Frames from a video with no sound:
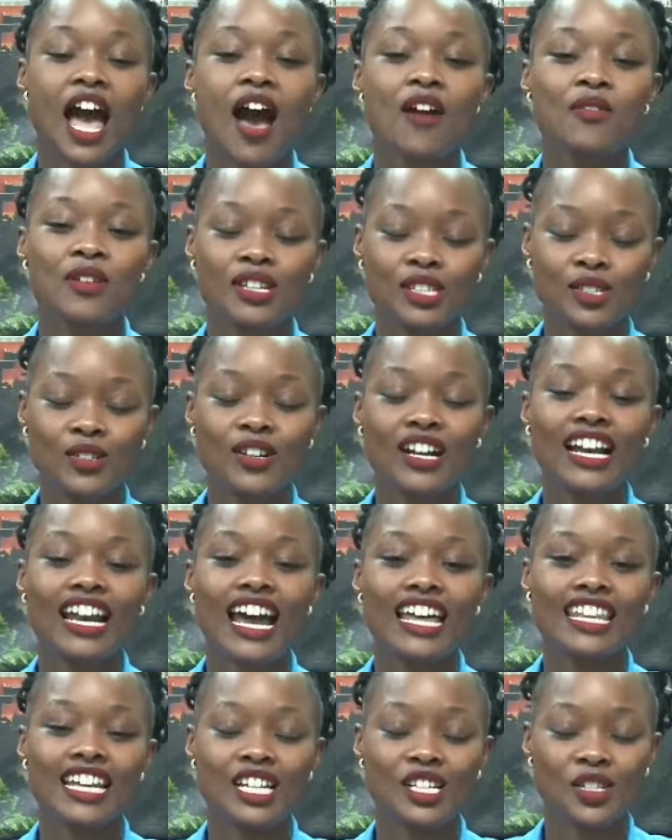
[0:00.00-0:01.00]
We are so
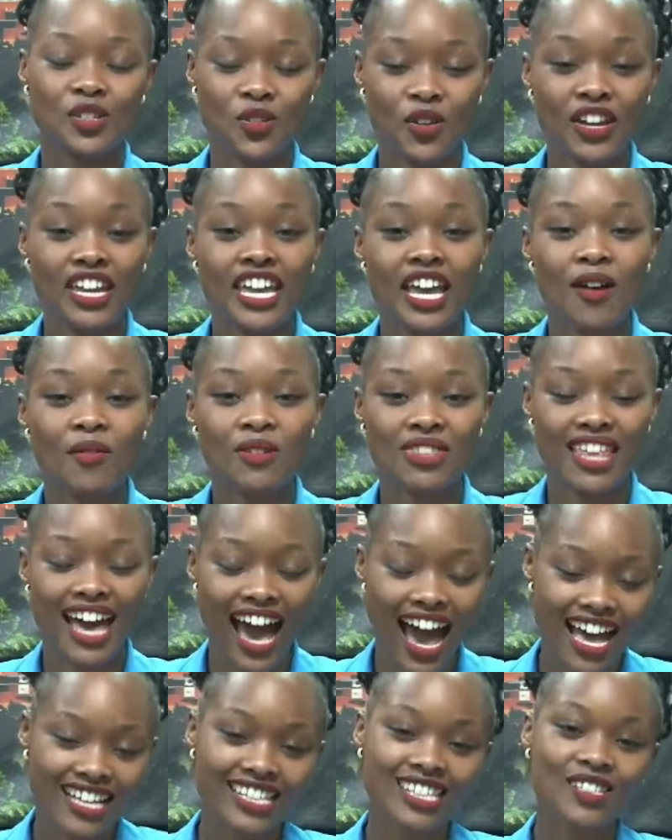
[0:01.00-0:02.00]
glad that you're here with
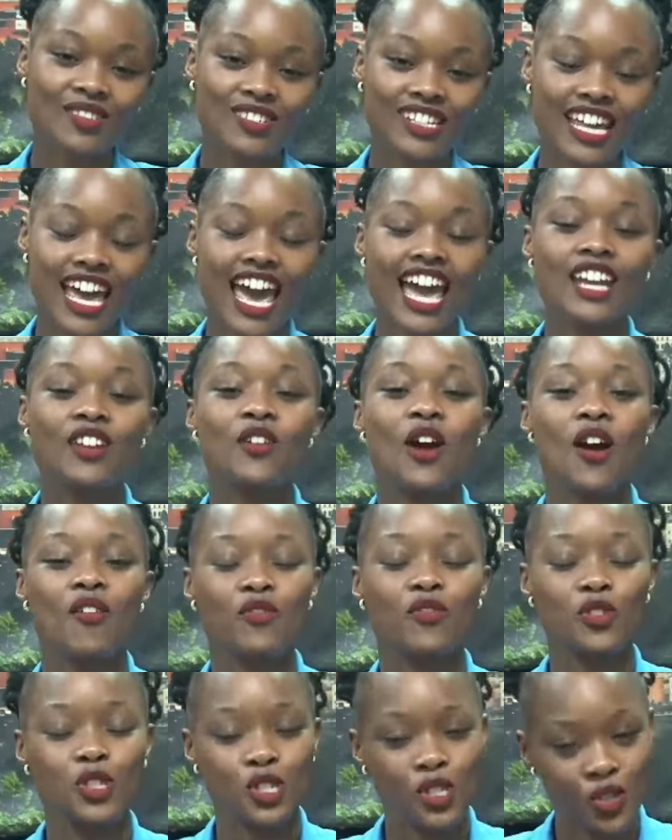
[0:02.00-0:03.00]
us today and you
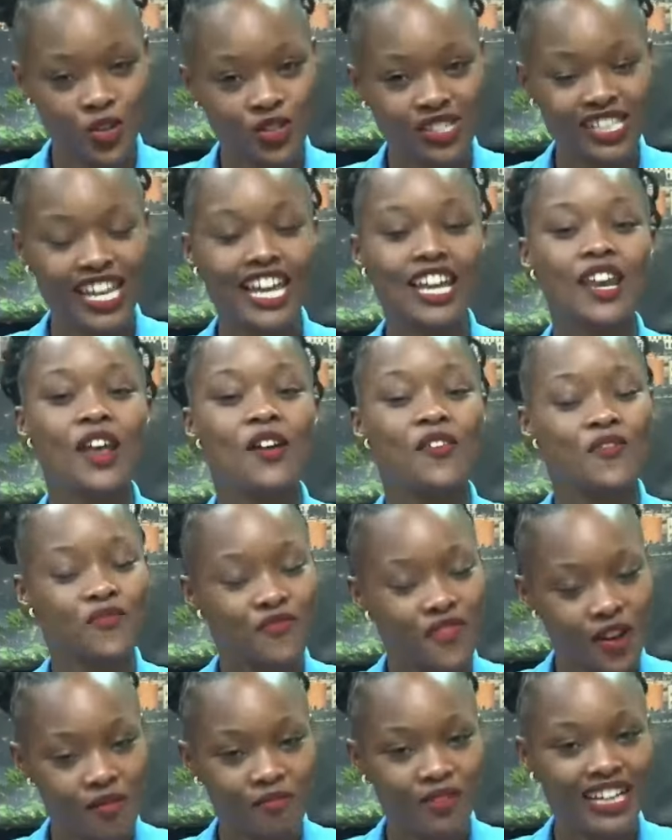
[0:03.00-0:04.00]
have chosen
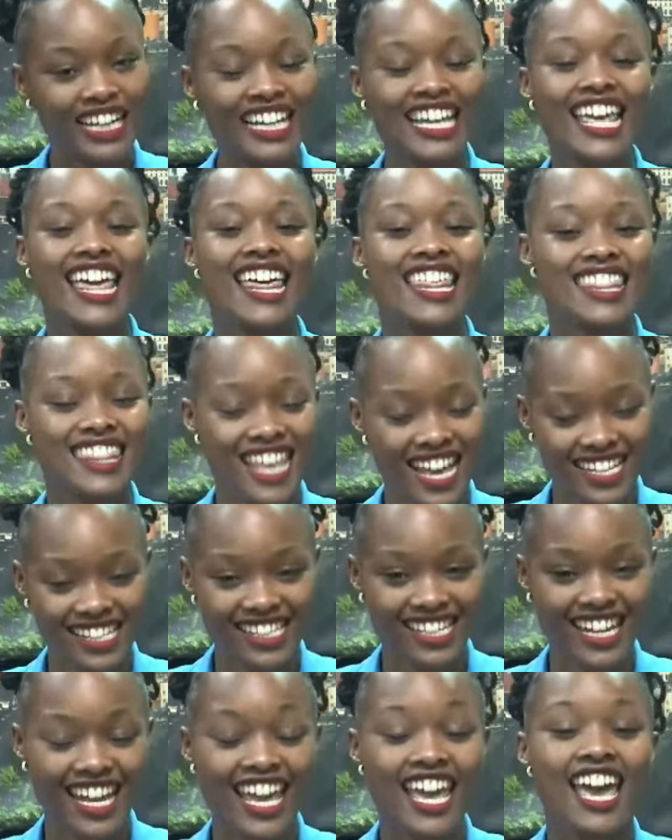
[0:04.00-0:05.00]
Family
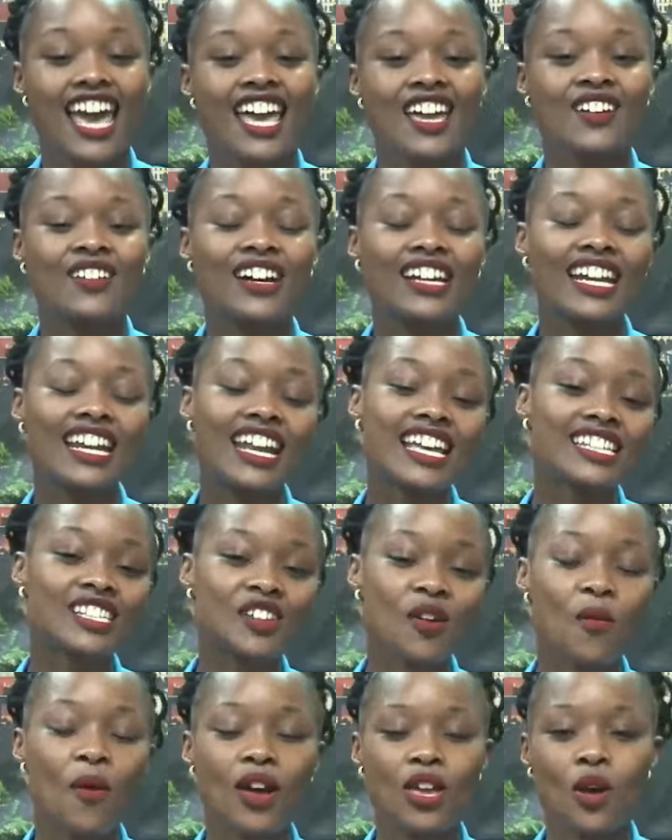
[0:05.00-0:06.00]
Thursday. You can let us know
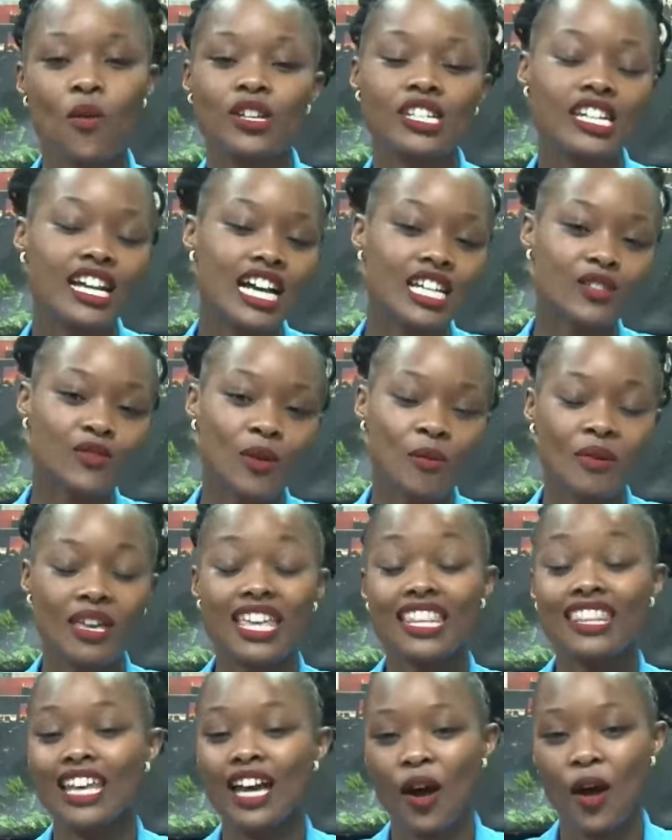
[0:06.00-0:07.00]
where you're watching us from
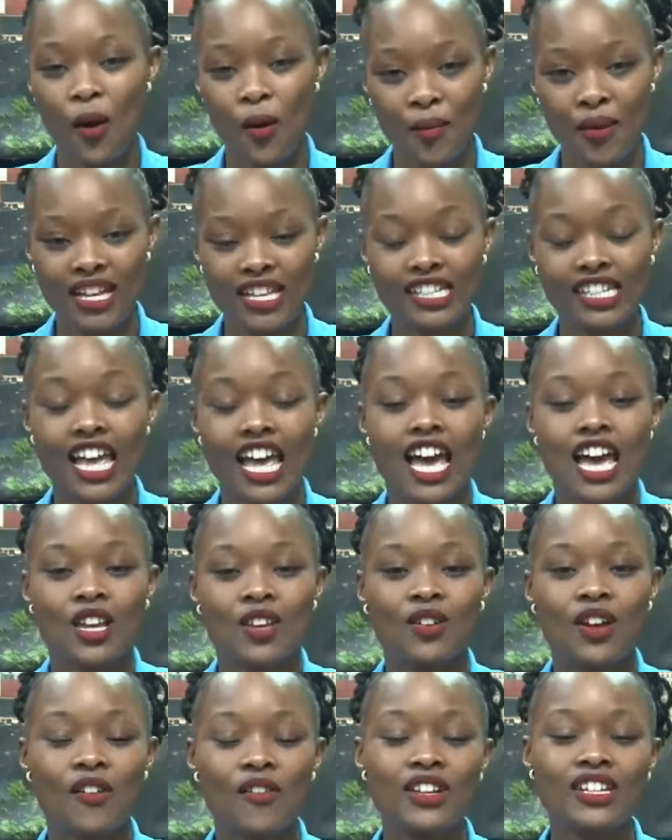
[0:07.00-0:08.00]
in the comments. You
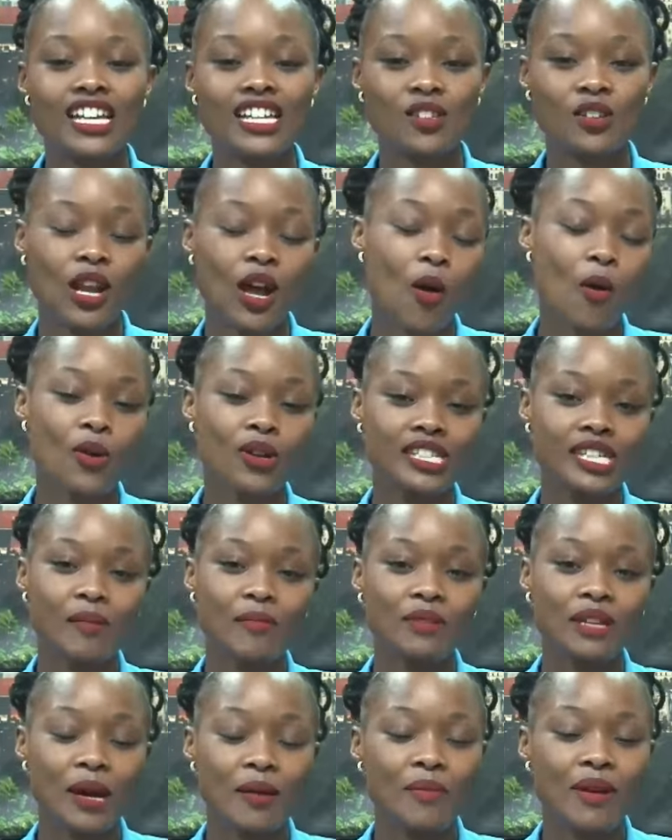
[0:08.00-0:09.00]
can reach us on our WhatsApp
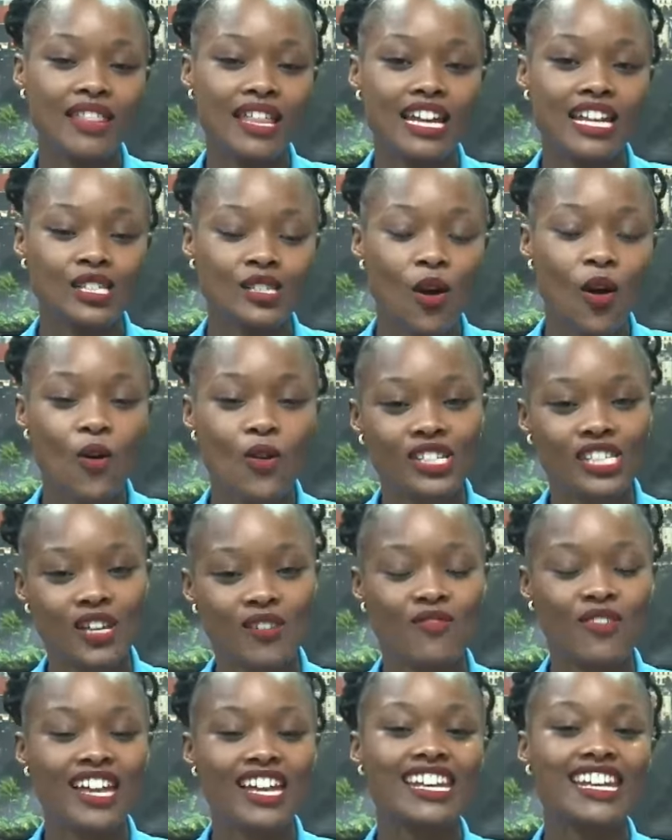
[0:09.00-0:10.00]
number, that is
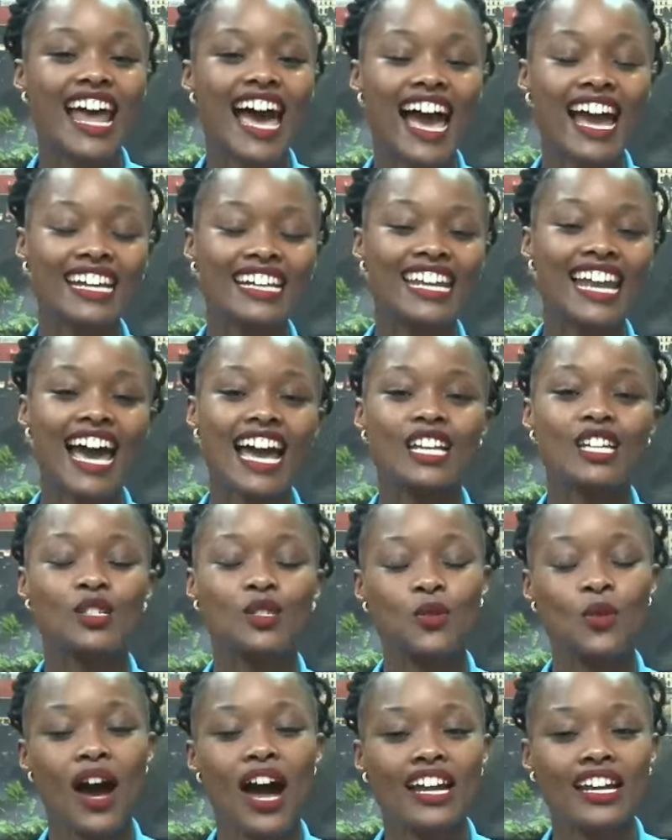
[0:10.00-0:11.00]

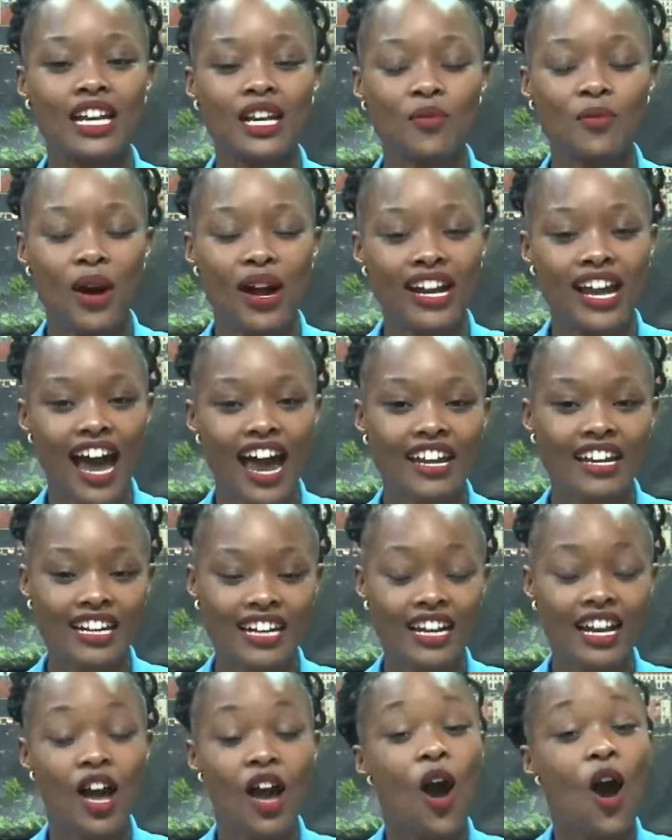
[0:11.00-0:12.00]
0799200100,
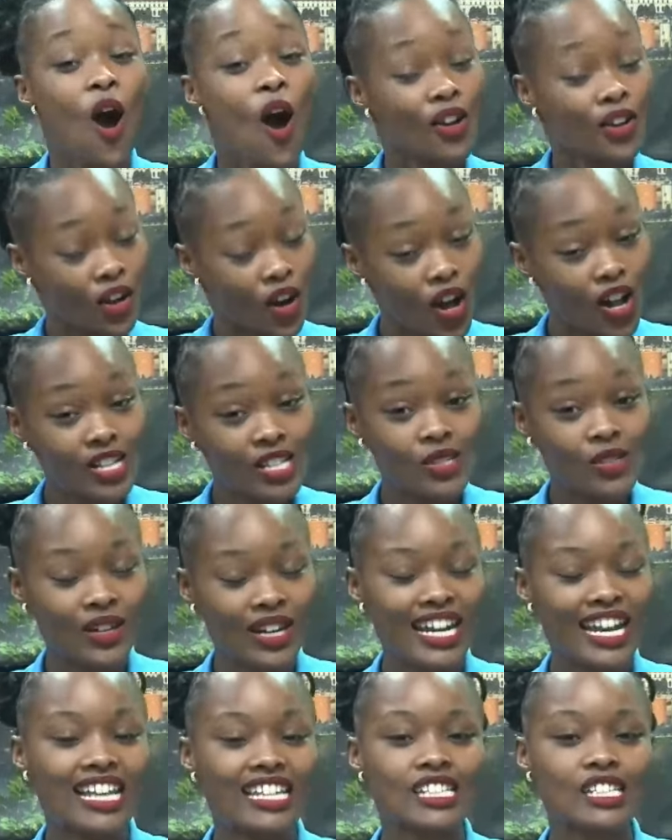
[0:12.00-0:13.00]
or also
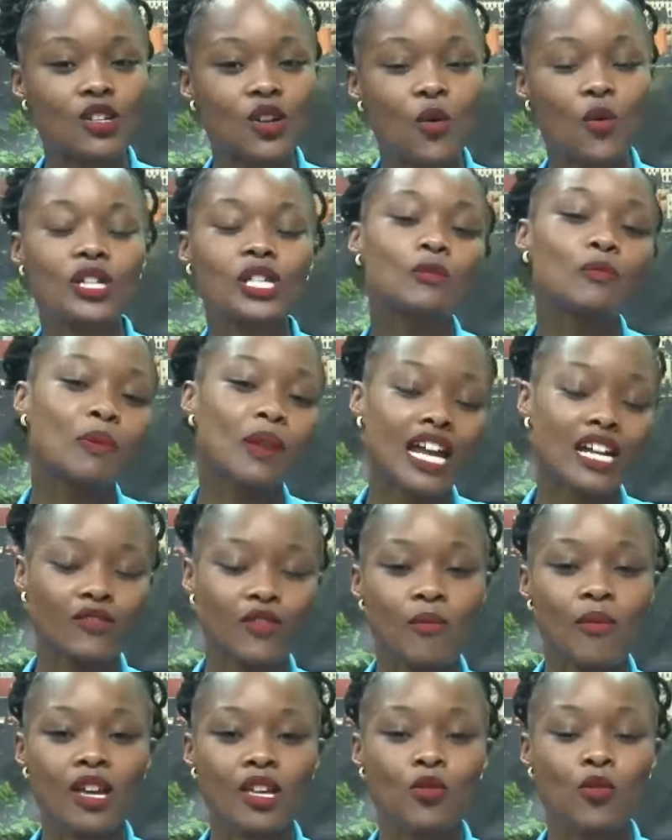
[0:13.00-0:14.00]
let us know which
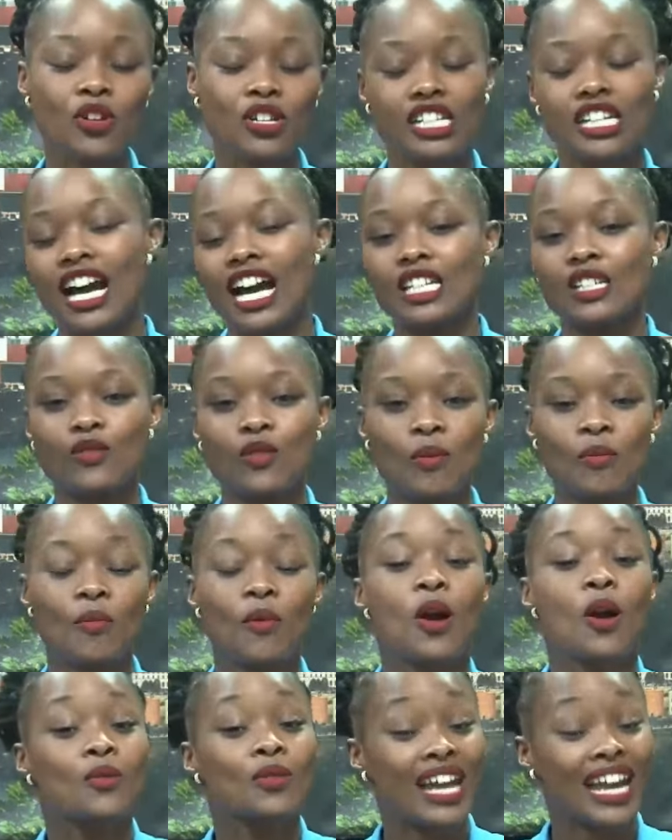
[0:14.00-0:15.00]
platform are you watching us from.
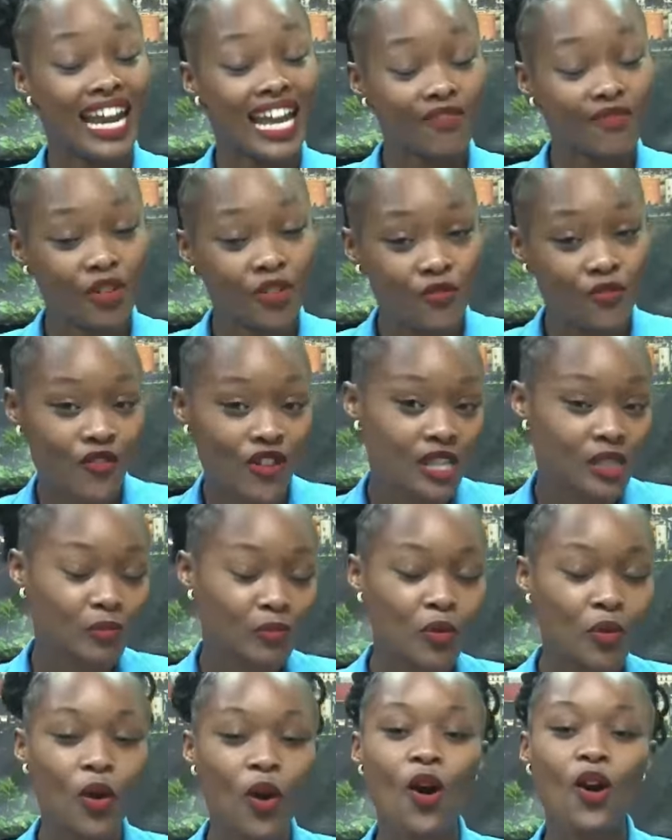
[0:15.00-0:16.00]
We are live on
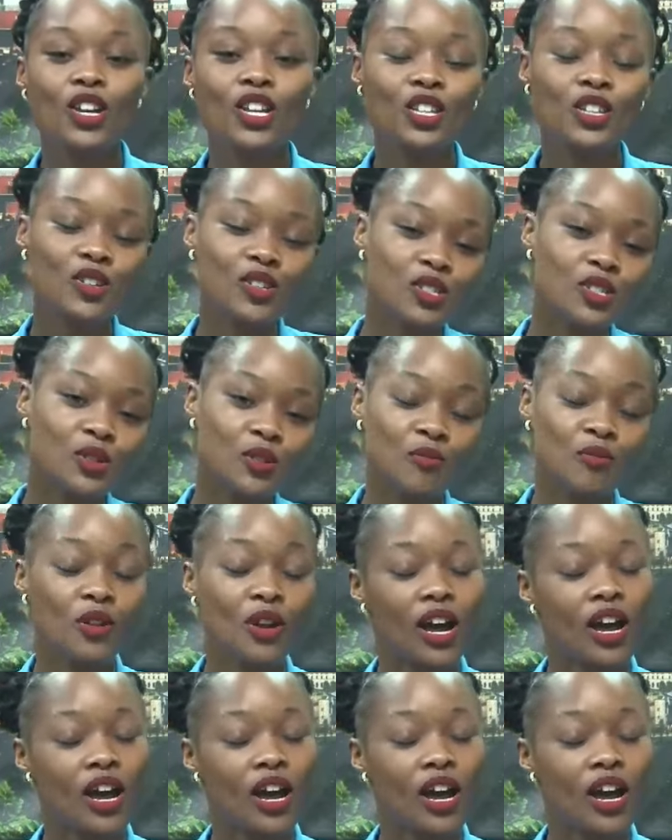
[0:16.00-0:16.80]
Facebook, on YouTube.